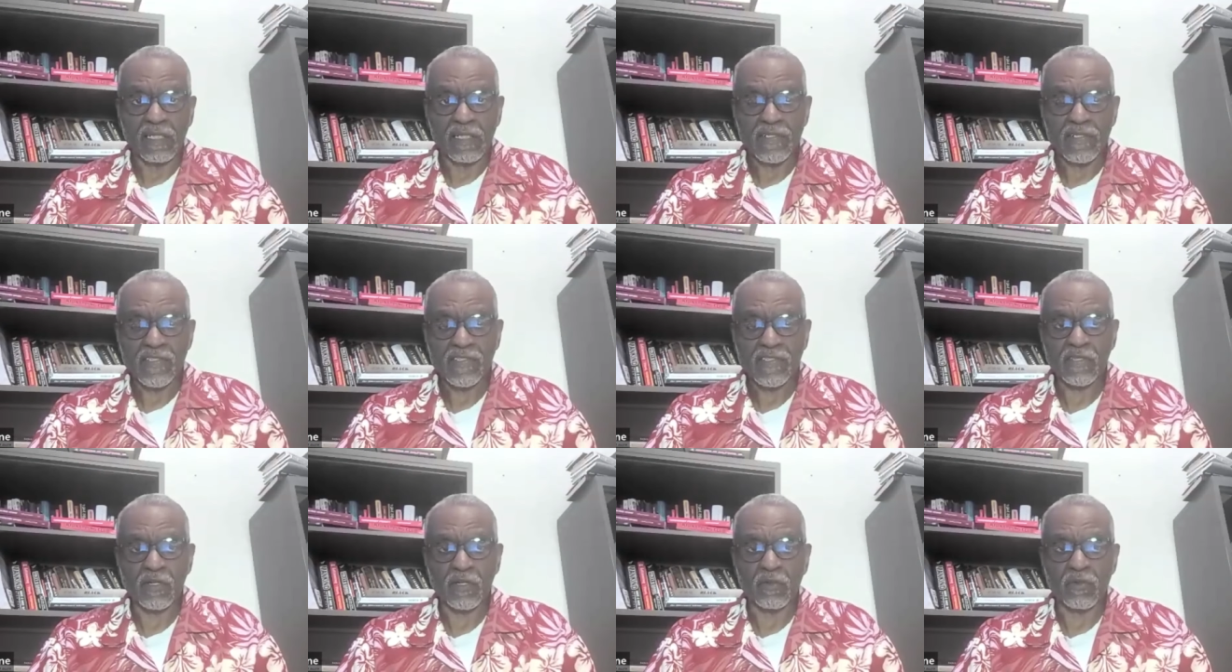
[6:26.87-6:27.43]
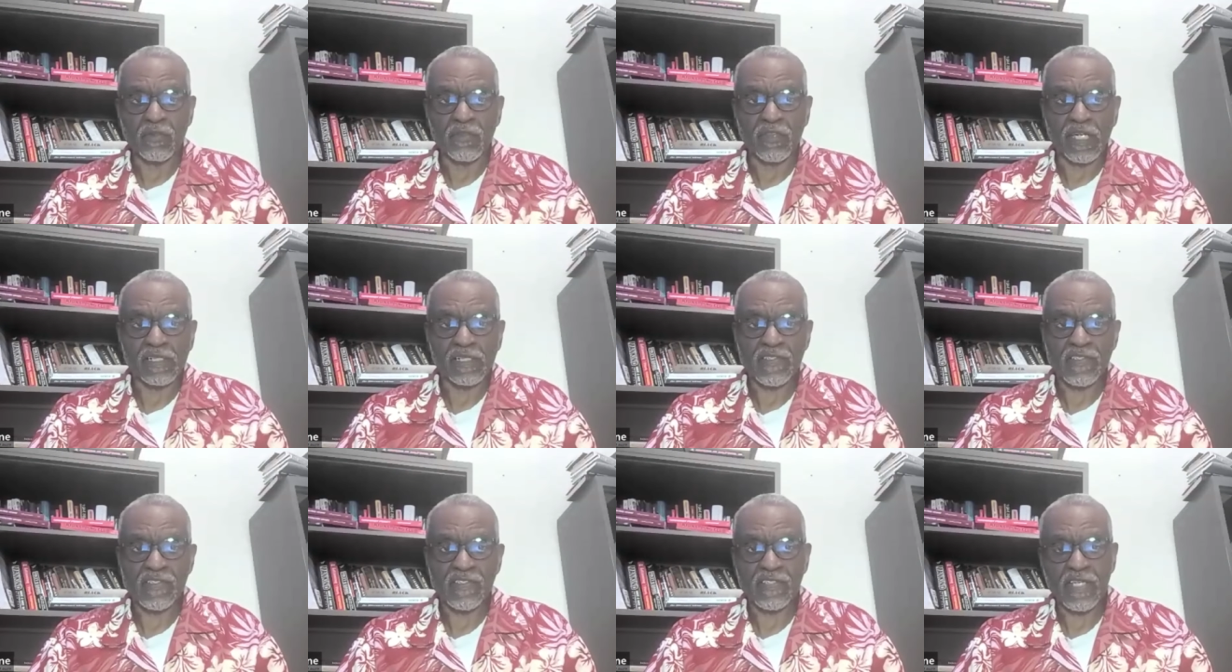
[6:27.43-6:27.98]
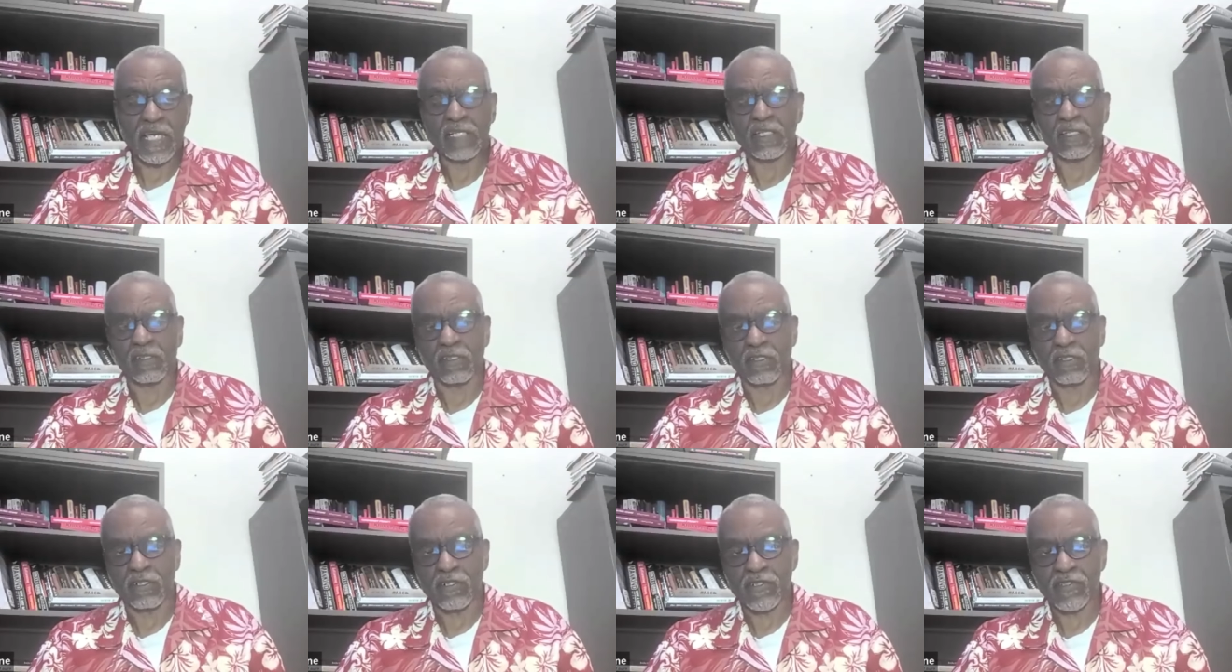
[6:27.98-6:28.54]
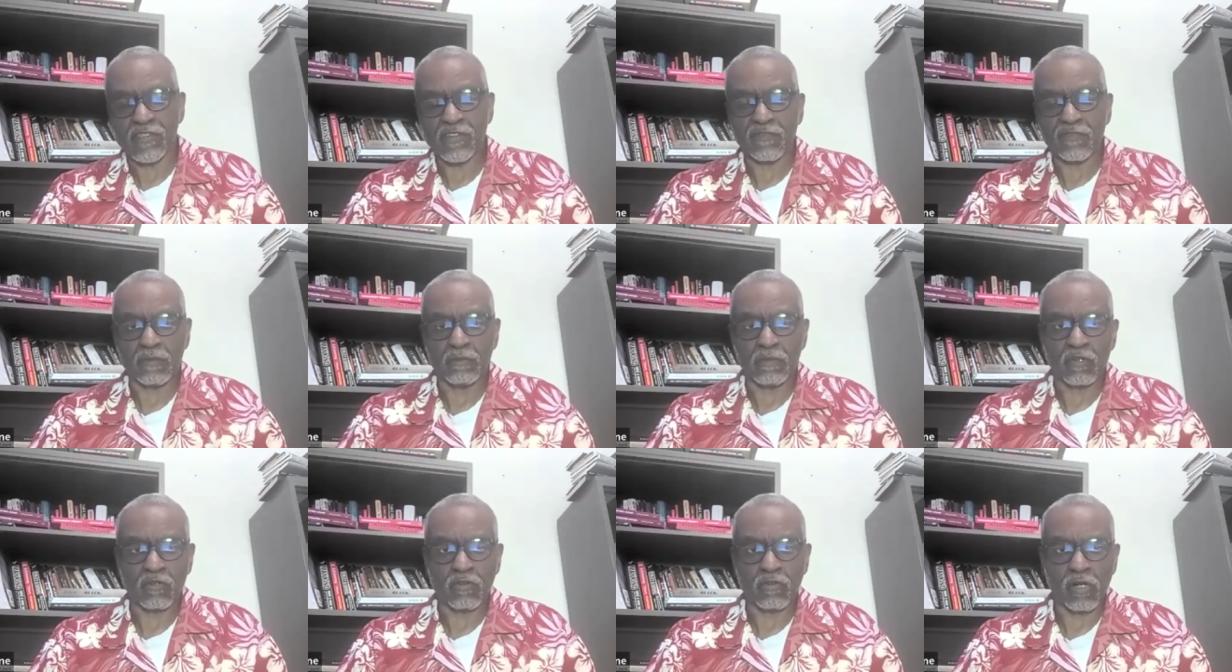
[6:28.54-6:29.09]
so that settlers
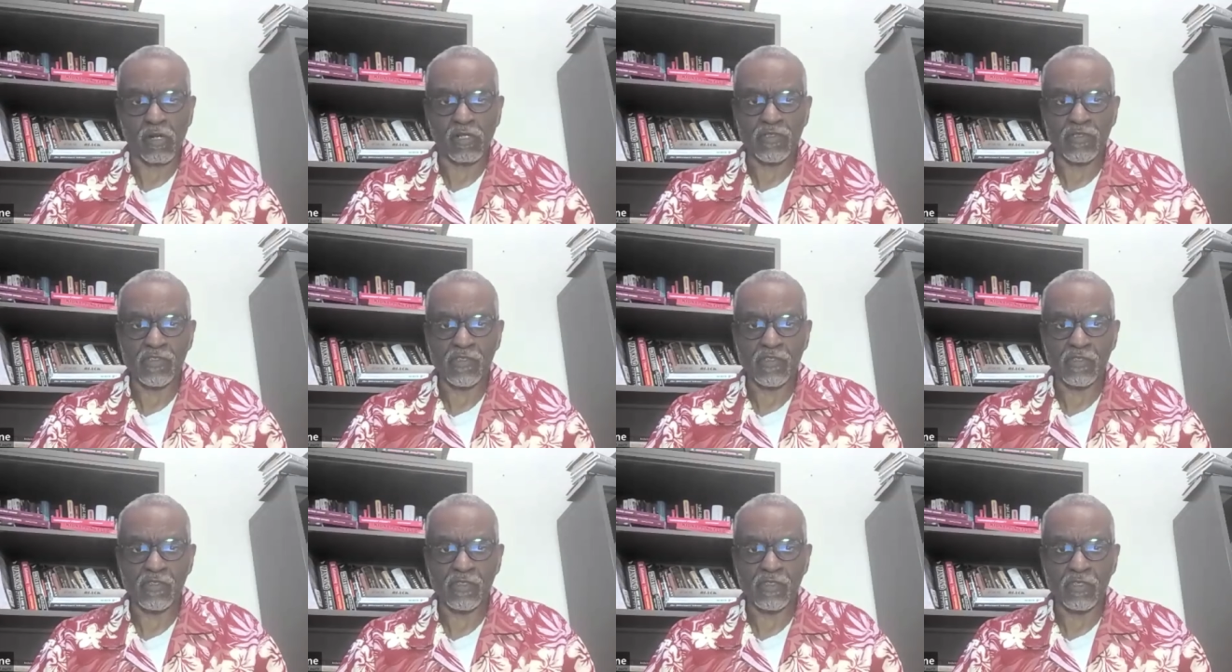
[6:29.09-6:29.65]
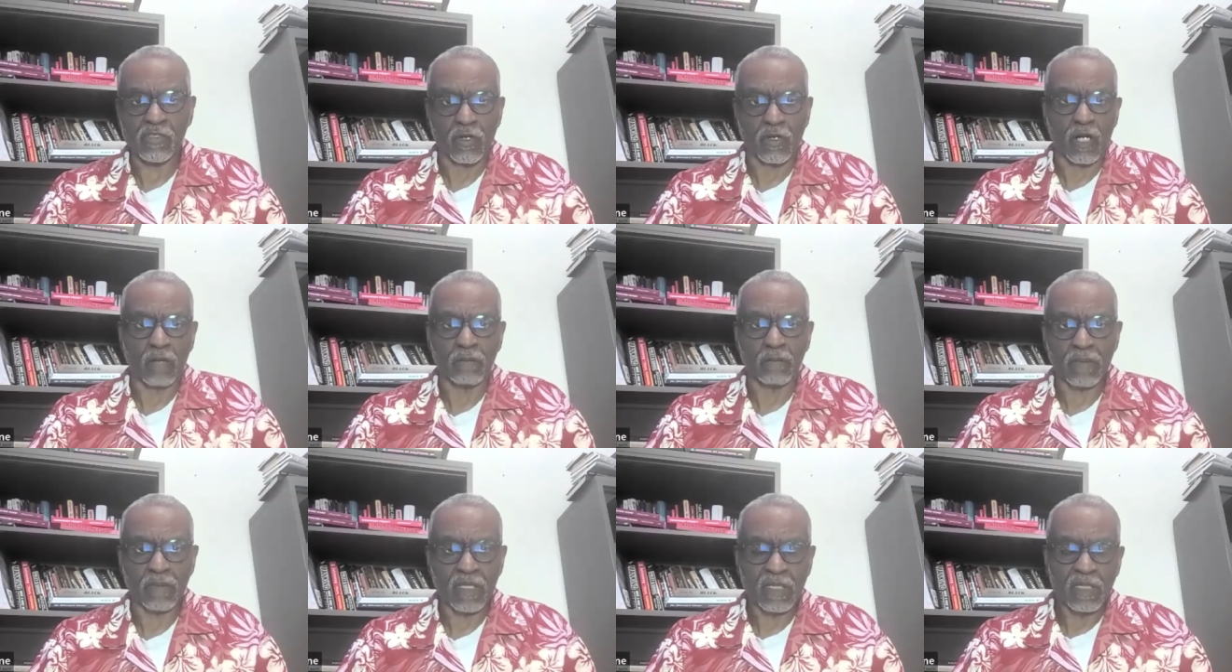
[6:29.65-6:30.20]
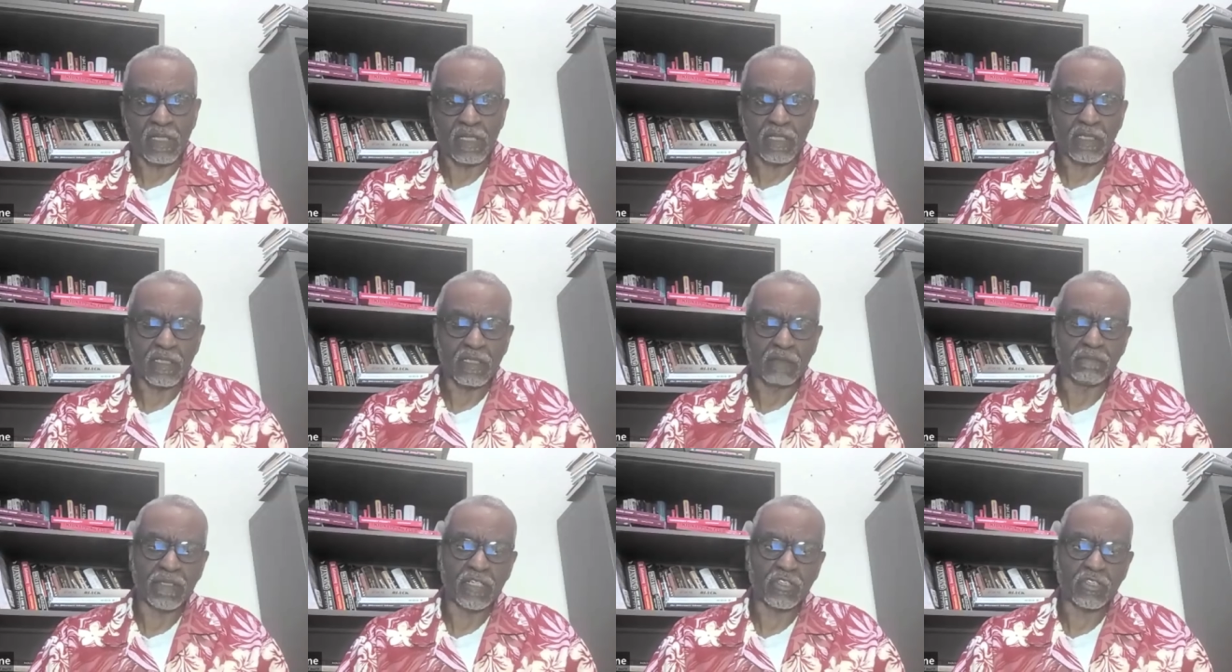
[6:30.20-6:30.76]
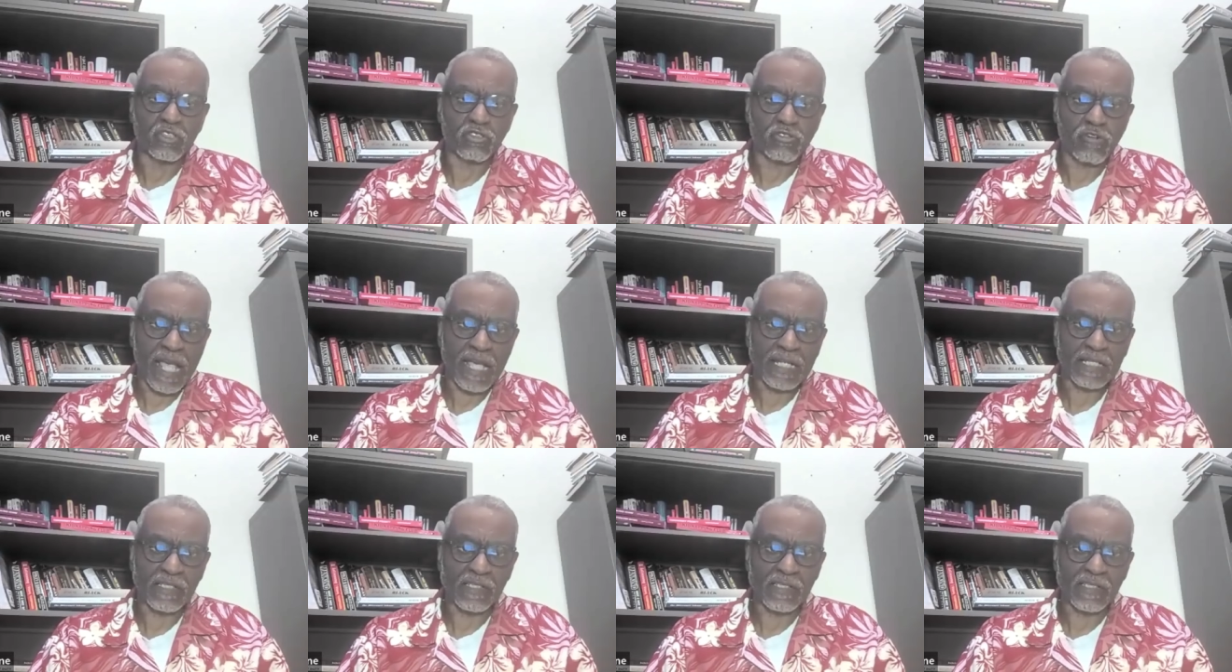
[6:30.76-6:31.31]
from across Europe could be
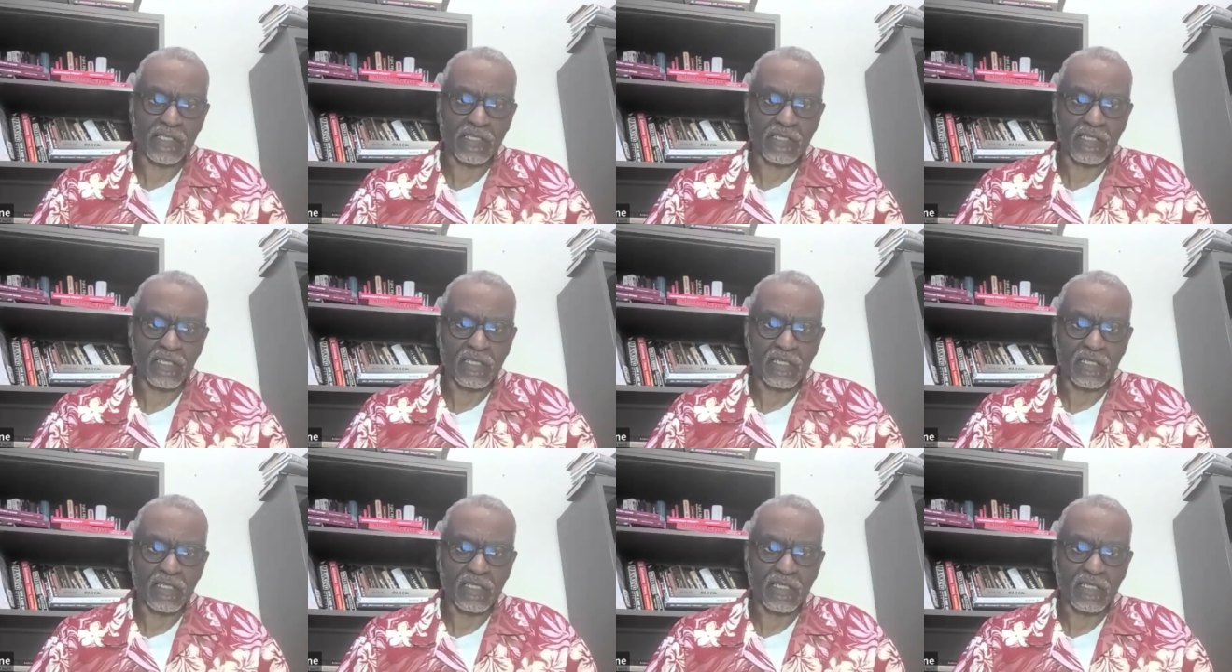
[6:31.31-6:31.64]
attracted